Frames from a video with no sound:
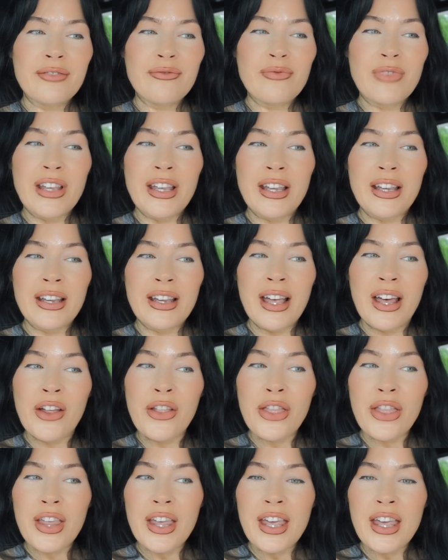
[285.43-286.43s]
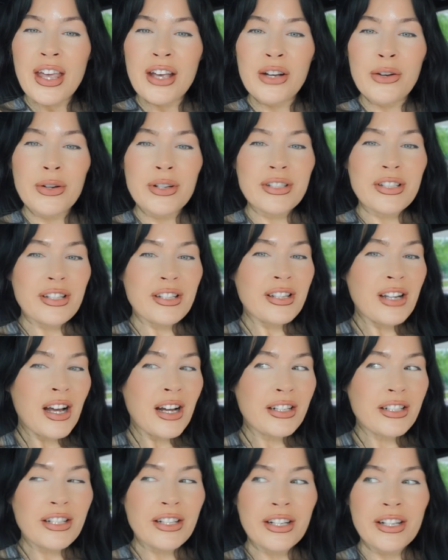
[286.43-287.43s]
being healthy and going to the
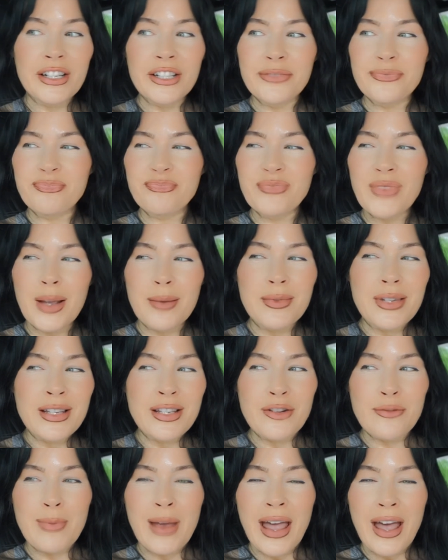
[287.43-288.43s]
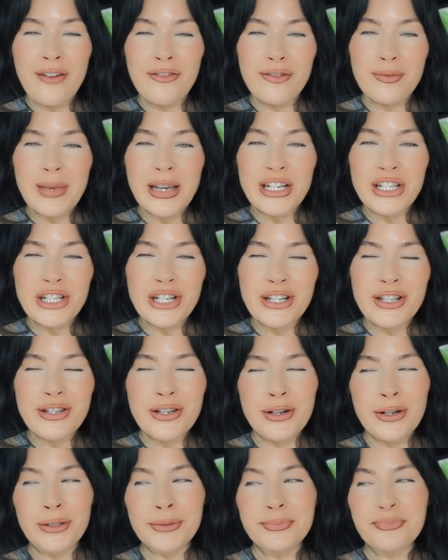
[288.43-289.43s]
doctor. These are my affirmations,
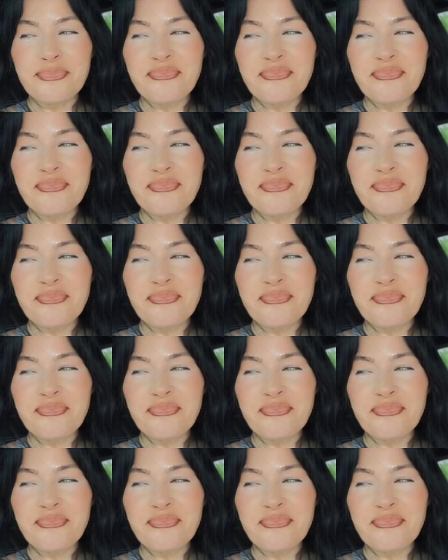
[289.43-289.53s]
you know,